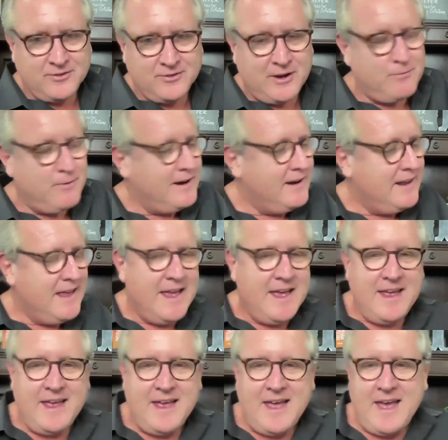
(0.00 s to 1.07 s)
See, I write
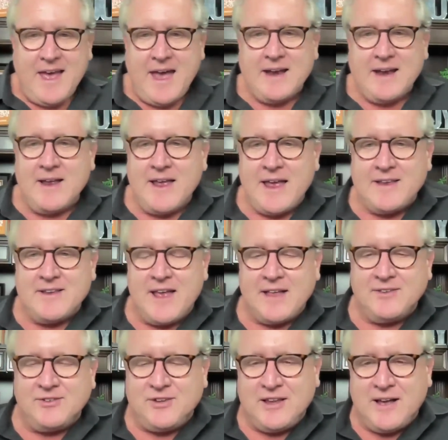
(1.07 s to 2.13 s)

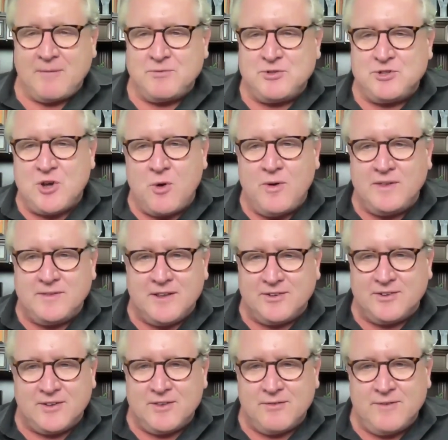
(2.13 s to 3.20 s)
and see, I'm showing
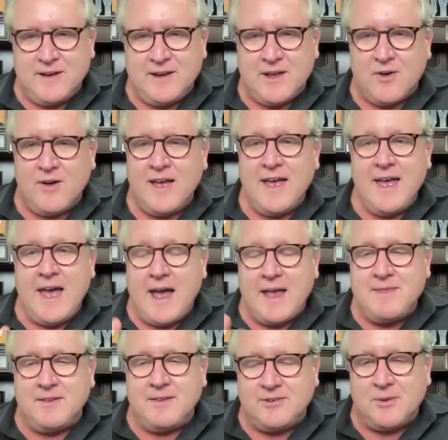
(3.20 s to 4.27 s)
this on the video,
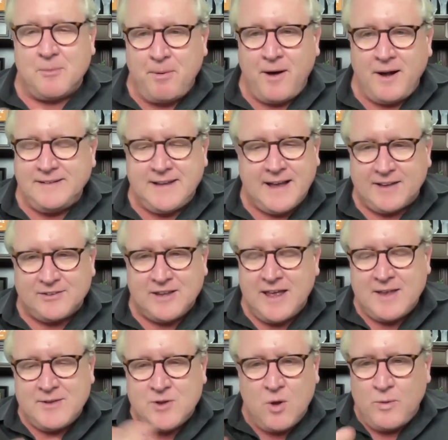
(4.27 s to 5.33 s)
and this is a podcast.
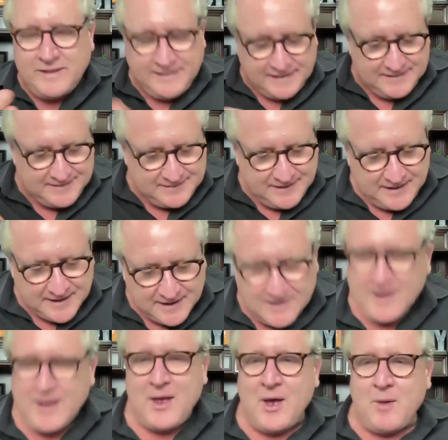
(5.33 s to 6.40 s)
No one can see it,
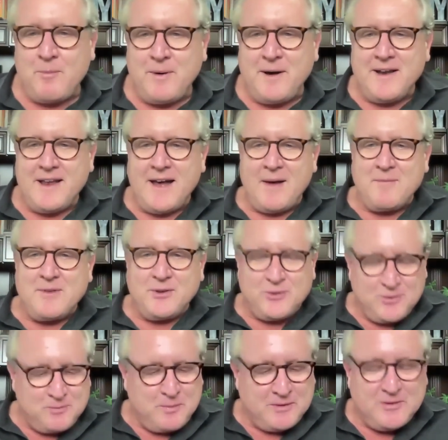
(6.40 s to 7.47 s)
but
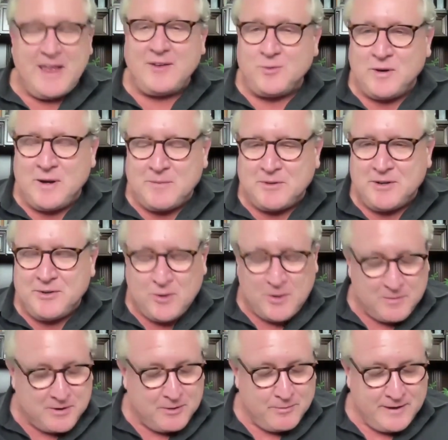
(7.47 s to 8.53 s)
that's what I'm going to do.
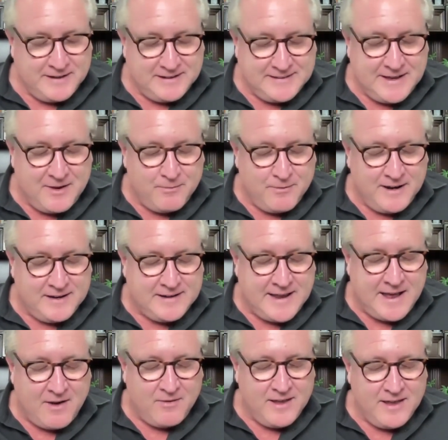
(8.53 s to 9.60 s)
I'm going to write it down right
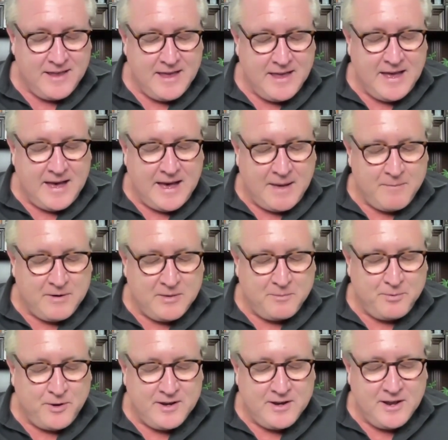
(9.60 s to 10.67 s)
now. I'm going to
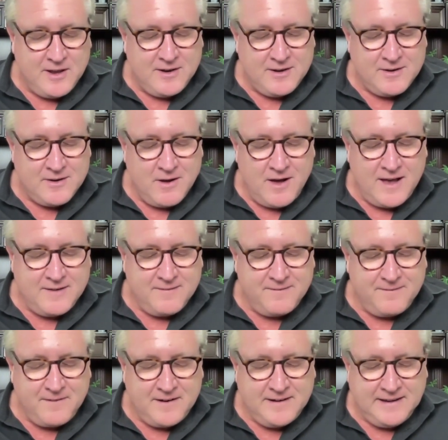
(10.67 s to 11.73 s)
put not
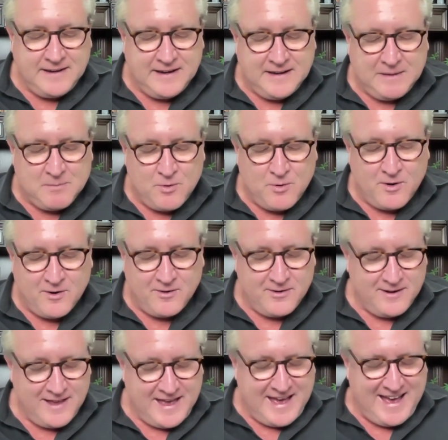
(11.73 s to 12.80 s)
funny anymore.